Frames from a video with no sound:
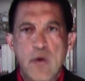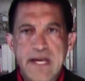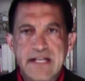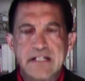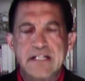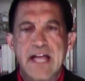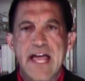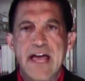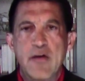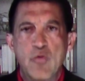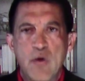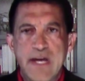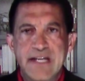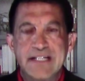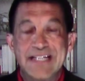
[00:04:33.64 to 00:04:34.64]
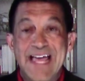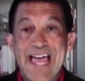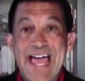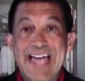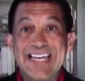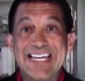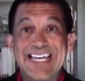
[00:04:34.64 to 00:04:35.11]
for weeks and weeks,
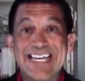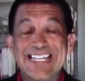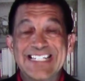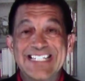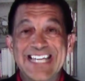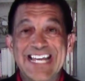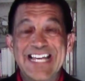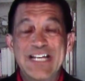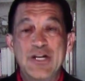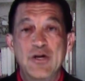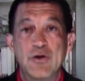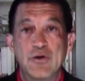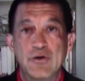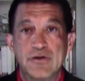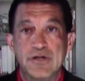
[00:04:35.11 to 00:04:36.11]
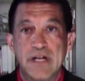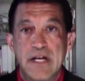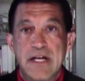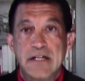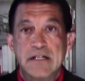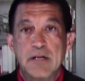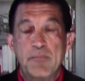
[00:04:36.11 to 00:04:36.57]
yep, and
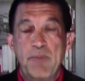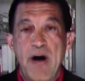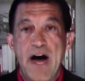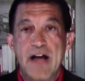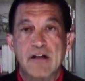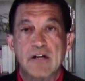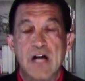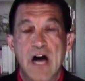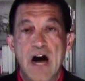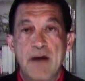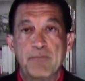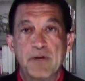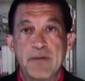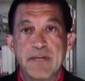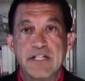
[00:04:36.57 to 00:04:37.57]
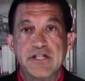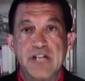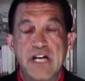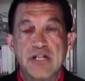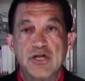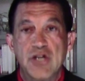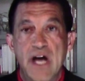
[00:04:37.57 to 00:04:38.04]
continues to pile
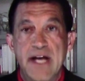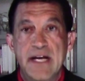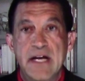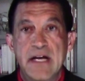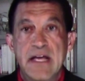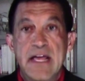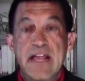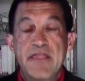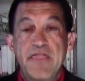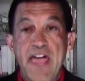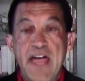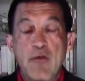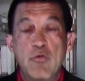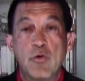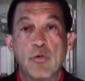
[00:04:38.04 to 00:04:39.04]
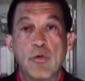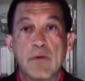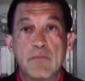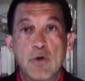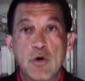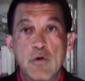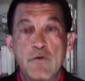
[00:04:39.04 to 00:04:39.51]
compliments on China, they will
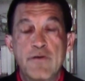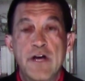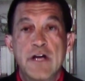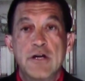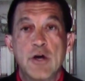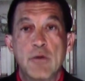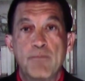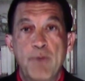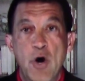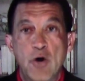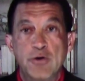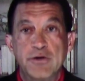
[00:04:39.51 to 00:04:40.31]
remove your